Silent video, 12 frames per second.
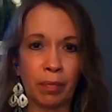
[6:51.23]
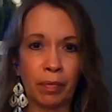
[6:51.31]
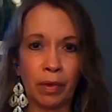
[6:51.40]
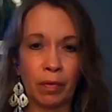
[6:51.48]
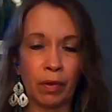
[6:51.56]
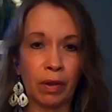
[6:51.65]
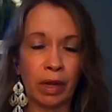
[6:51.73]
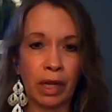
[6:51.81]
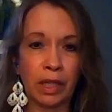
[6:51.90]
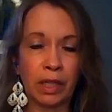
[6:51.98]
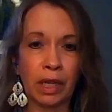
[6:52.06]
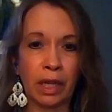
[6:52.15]
If you're
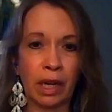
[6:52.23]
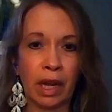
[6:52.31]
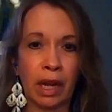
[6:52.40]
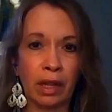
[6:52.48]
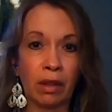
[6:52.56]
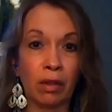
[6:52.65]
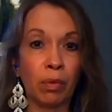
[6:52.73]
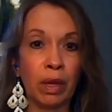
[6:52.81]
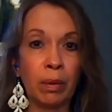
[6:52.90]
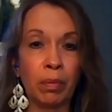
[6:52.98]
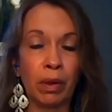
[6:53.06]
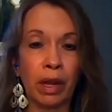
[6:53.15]
catching it on the
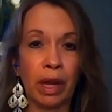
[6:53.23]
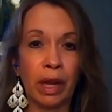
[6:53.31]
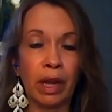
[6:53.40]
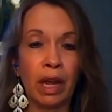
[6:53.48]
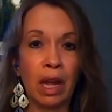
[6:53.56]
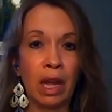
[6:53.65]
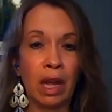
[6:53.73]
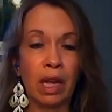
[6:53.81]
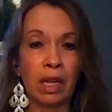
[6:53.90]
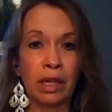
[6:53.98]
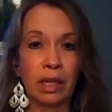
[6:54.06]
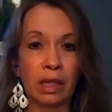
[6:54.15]
replay,
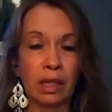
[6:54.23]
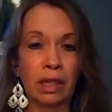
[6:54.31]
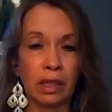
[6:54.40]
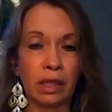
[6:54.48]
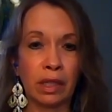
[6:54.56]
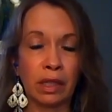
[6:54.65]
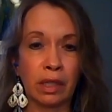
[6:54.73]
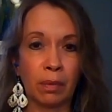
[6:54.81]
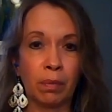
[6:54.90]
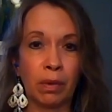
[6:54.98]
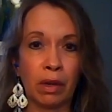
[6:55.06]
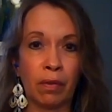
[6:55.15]
it's just a
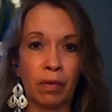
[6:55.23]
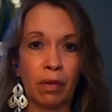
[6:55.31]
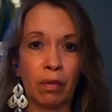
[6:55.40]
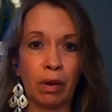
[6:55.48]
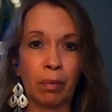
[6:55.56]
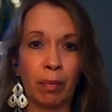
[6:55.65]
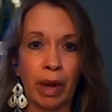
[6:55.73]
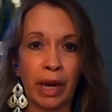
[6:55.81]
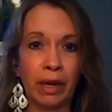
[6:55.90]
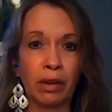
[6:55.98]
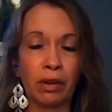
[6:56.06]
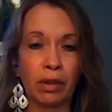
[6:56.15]
beautiful
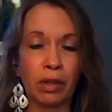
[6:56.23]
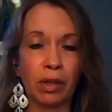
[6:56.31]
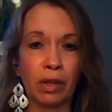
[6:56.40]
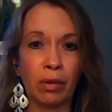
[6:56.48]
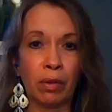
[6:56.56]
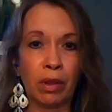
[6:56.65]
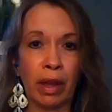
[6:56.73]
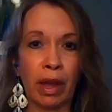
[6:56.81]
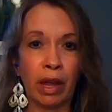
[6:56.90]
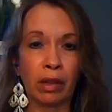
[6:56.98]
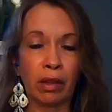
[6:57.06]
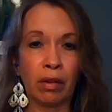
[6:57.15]
reminder to you
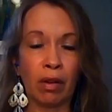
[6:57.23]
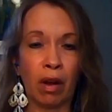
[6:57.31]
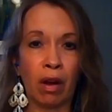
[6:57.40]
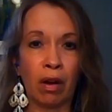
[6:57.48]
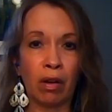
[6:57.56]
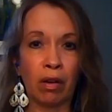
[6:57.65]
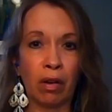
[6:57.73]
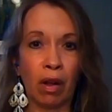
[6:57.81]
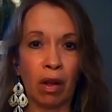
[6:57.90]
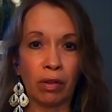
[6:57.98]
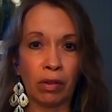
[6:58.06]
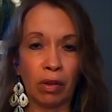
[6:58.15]
that there are
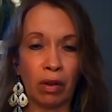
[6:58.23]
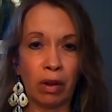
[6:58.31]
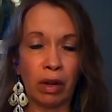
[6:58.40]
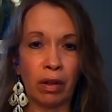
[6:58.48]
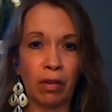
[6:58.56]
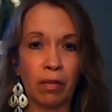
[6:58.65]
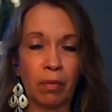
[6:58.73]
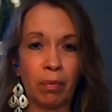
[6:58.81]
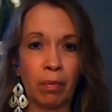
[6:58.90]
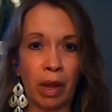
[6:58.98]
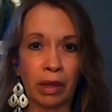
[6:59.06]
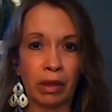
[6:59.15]
alternative
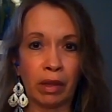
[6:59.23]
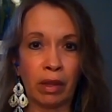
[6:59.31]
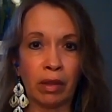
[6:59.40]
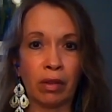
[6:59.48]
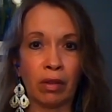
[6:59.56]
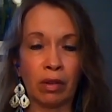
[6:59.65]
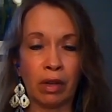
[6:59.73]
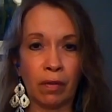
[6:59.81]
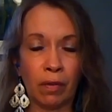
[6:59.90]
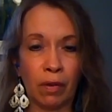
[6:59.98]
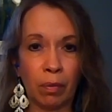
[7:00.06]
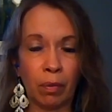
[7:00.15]
methods or
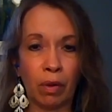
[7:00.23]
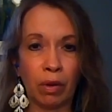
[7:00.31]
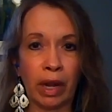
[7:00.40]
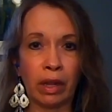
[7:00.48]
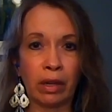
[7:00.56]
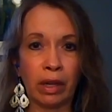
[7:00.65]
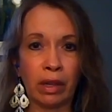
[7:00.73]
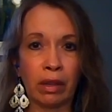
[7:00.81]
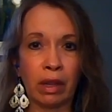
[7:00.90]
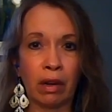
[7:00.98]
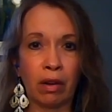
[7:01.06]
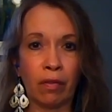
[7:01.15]
different modalities
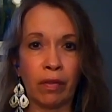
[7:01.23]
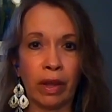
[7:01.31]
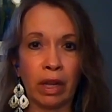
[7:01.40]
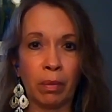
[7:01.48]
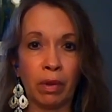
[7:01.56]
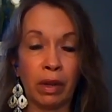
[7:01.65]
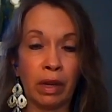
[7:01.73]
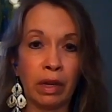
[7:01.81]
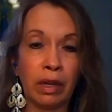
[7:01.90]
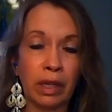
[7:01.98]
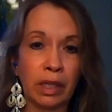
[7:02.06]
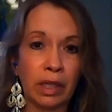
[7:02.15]
that are available in
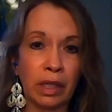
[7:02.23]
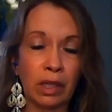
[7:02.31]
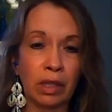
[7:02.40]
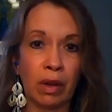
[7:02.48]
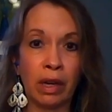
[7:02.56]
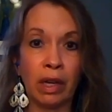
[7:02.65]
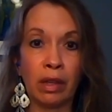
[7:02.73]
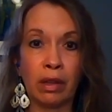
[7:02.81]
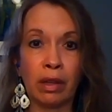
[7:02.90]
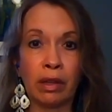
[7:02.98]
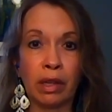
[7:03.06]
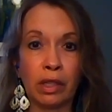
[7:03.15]
addition to
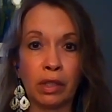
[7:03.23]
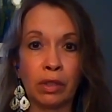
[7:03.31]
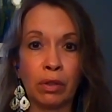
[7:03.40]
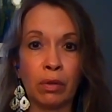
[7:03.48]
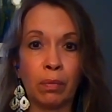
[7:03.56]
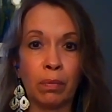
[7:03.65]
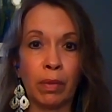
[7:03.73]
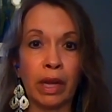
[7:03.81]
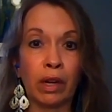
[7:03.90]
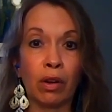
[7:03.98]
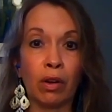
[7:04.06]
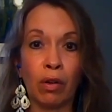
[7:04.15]
anything that you
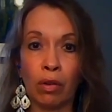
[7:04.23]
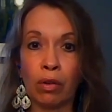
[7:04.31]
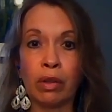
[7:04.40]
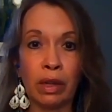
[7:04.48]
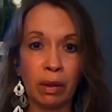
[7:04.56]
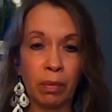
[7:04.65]
may currently